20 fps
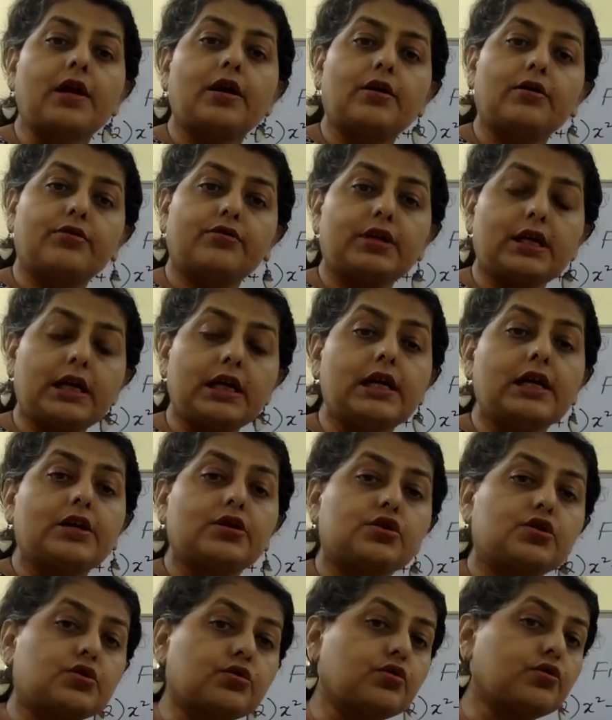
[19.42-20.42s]
Okay,
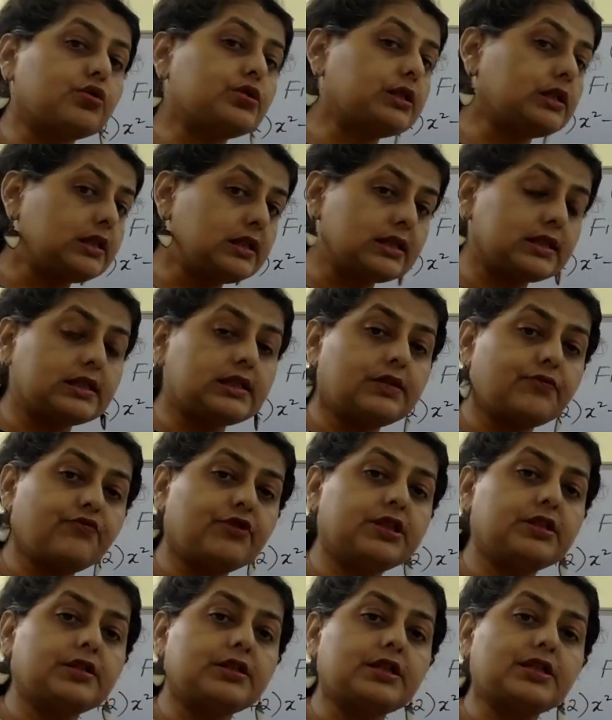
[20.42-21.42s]
so listen
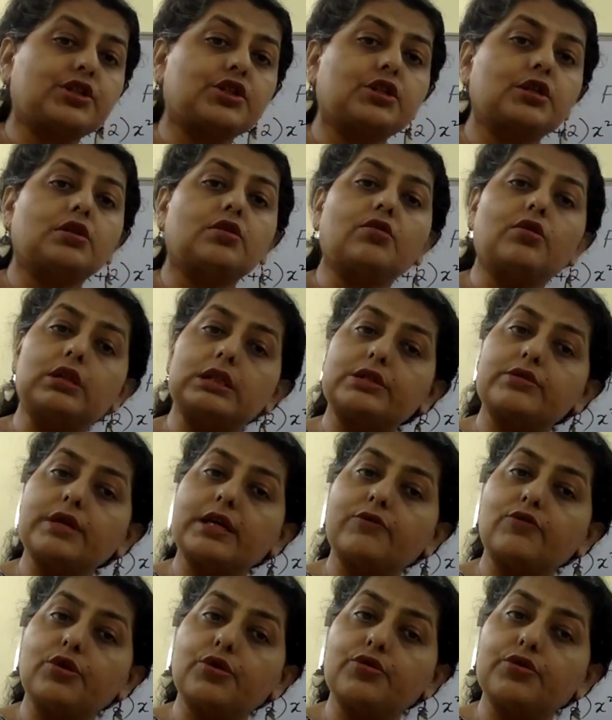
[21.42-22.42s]
with attention. Also
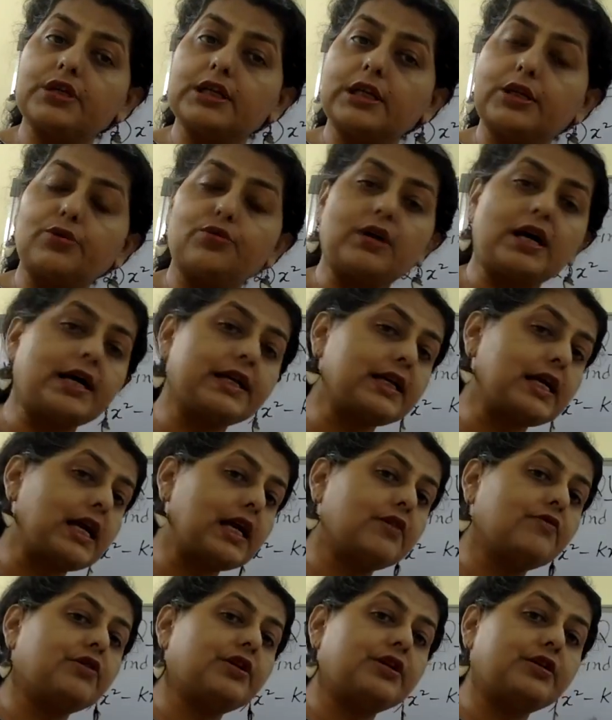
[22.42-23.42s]
I want to tell you I
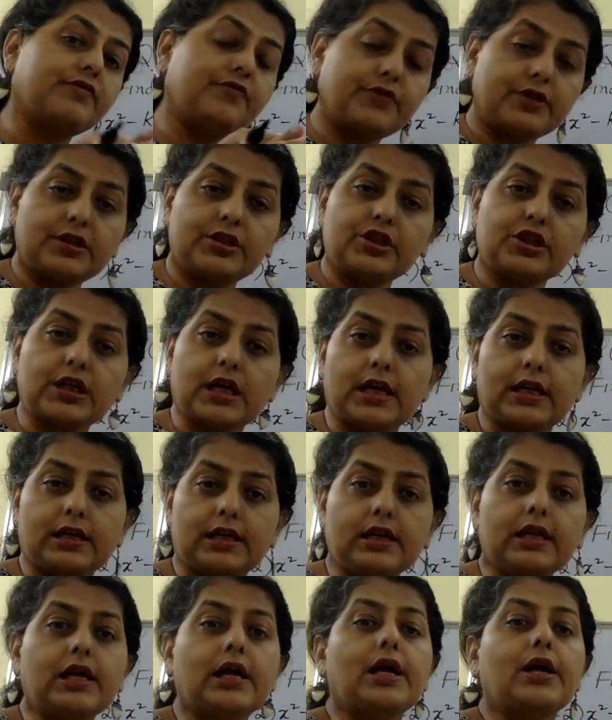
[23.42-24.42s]
have a different
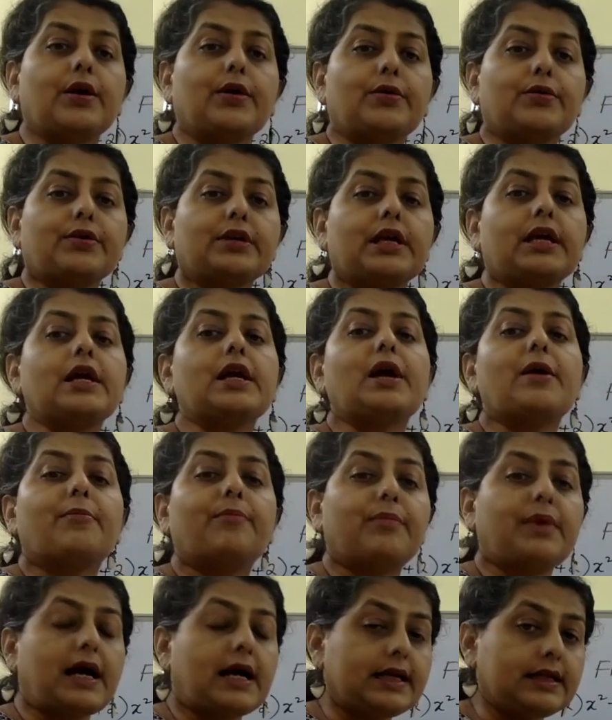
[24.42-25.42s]
channel, okay,
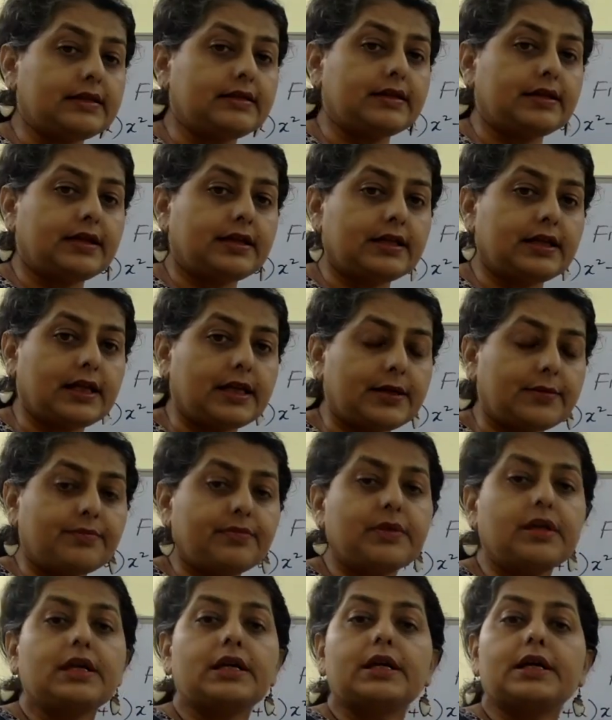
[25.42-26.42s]
by the
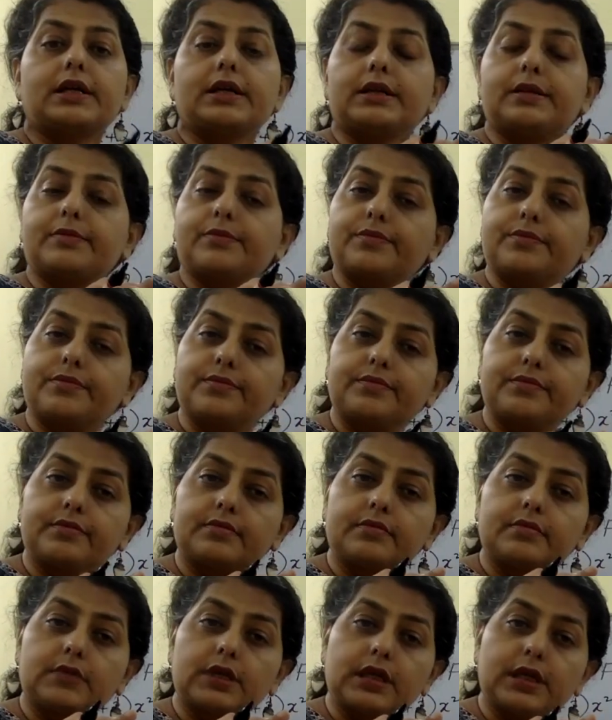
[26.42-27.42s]
name
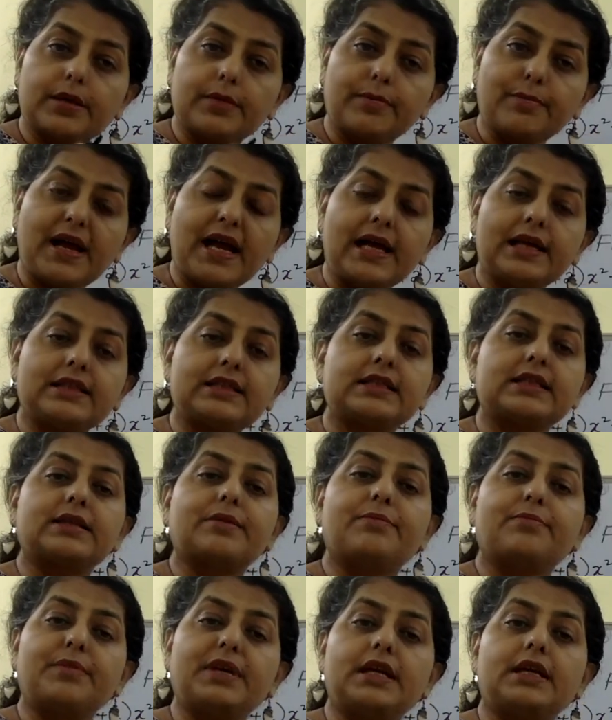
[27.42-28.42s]
Maths
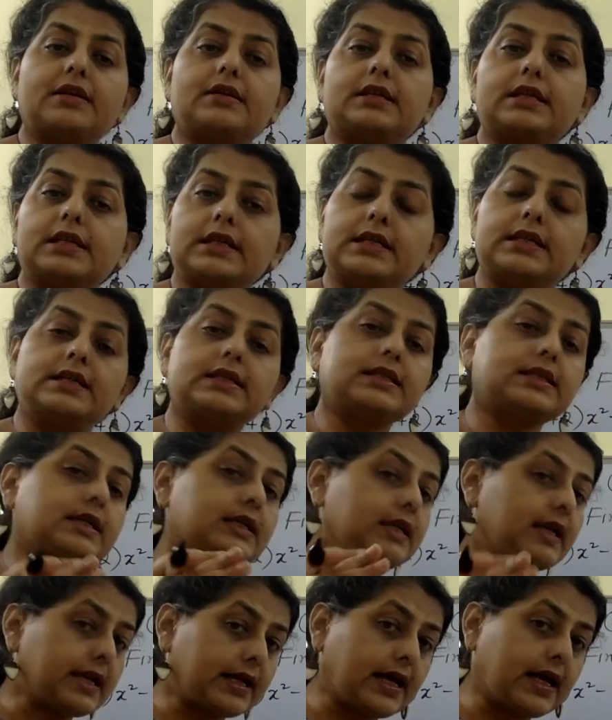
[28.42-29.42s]
Made
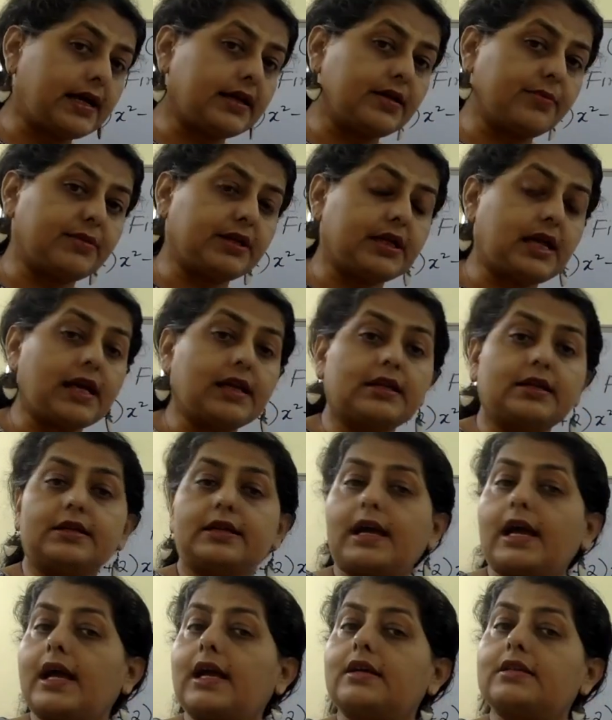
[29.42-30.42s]
Easy Academy, and it
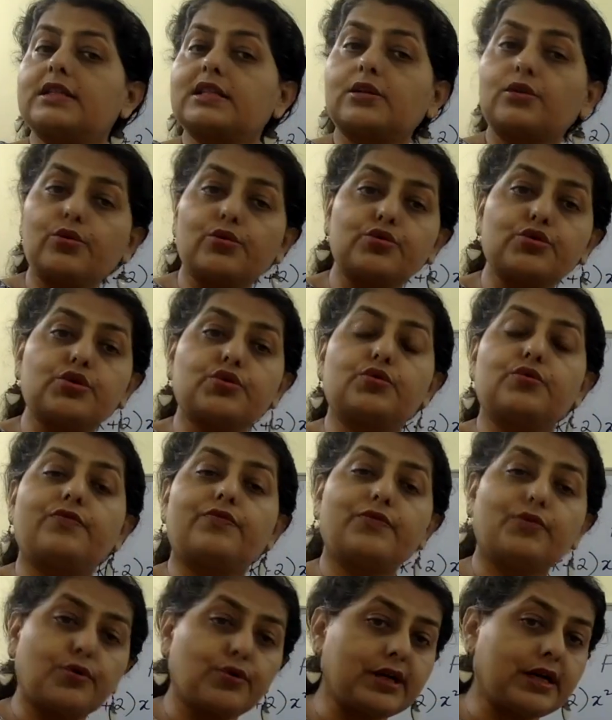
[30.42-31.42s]
has close to
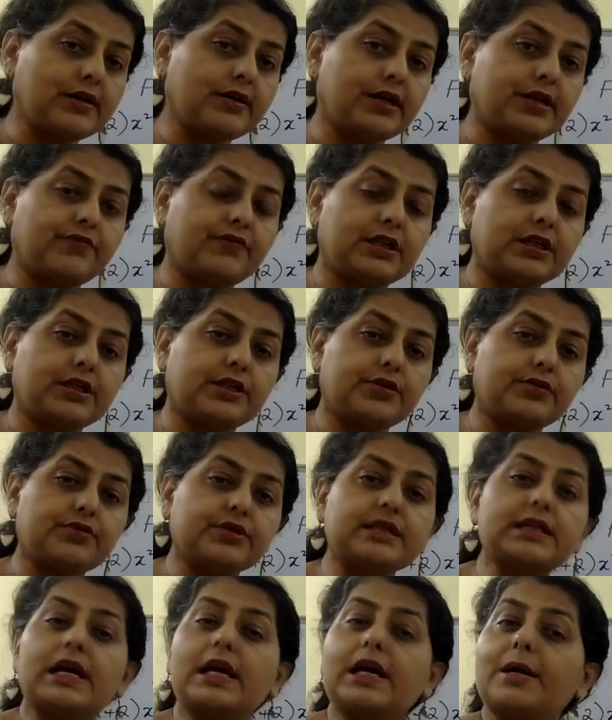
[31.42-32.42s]
400
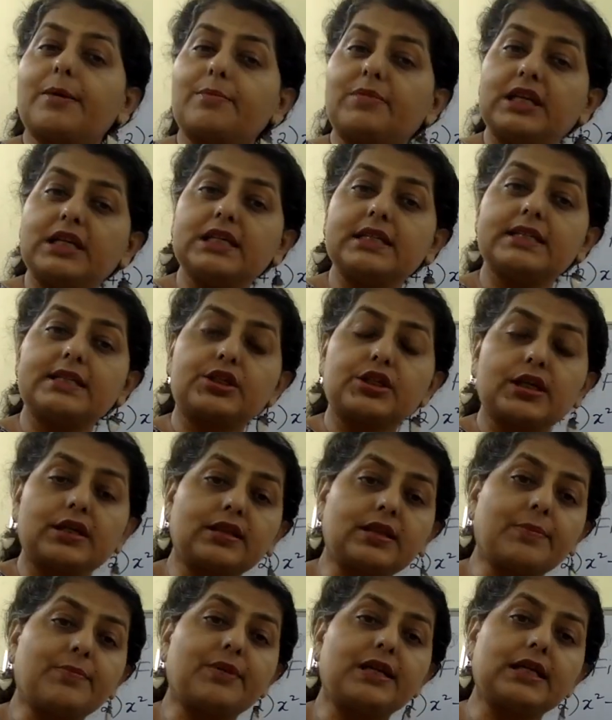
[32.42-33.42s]
videos. Please check
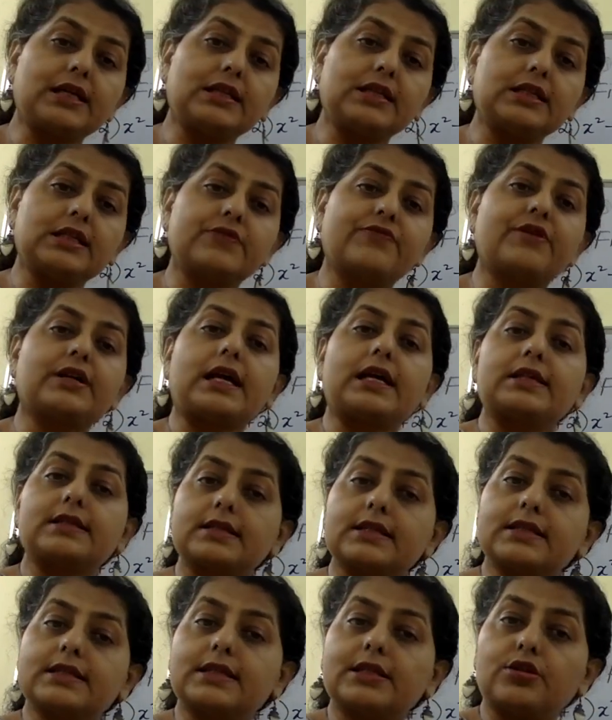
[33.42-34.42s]
the playlist for
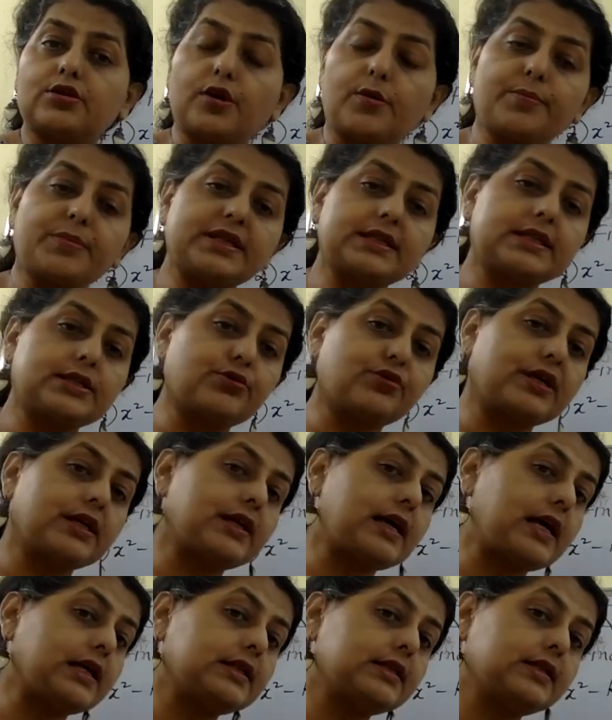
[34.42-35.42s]
ICSE topics. You get
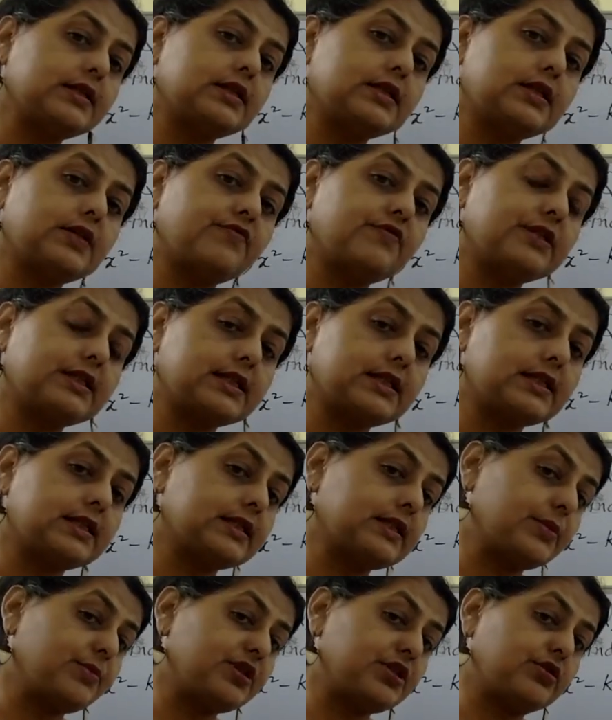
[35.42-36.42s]
ICSE, physics,
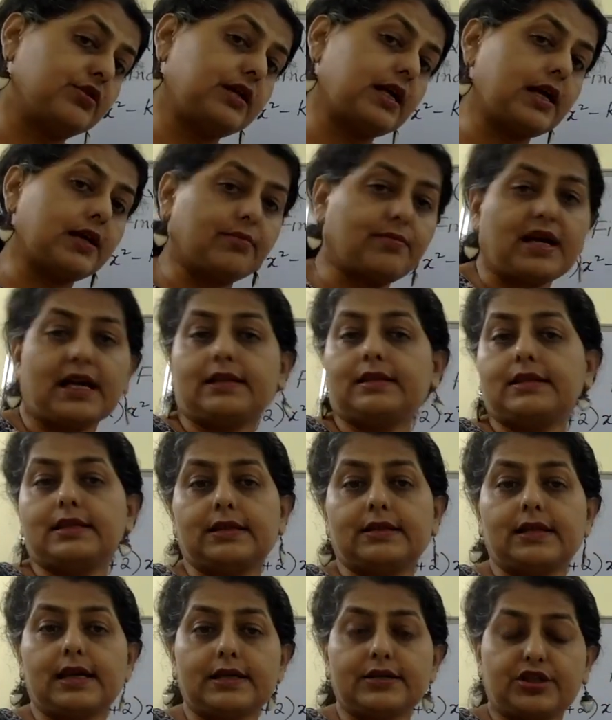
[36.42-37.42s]
chemistry and maths
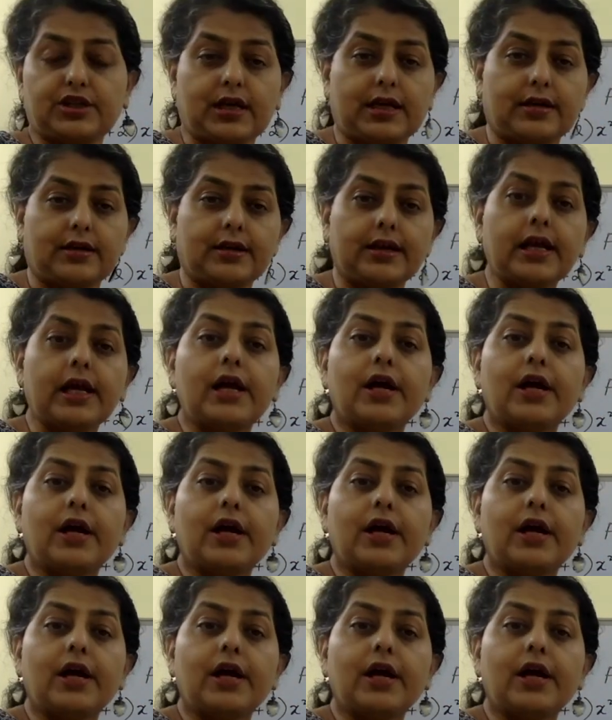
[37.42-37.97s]
in that channel.